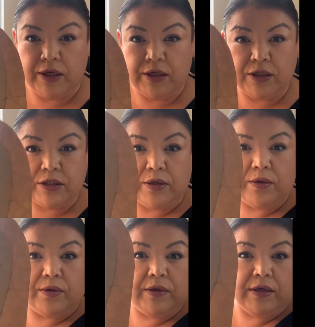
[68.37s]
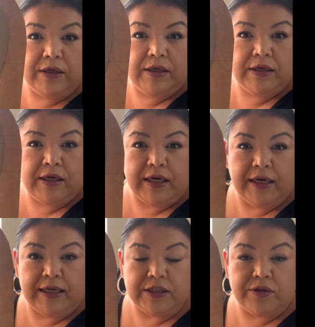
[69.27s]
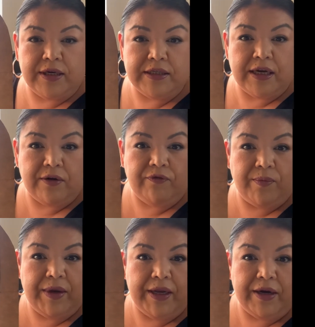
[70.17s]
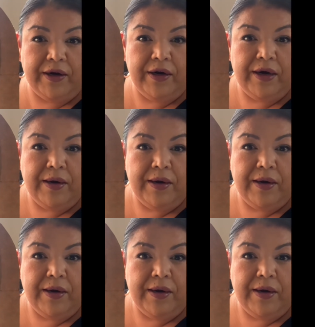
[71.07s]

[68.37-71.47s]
So cutting it straight down from here,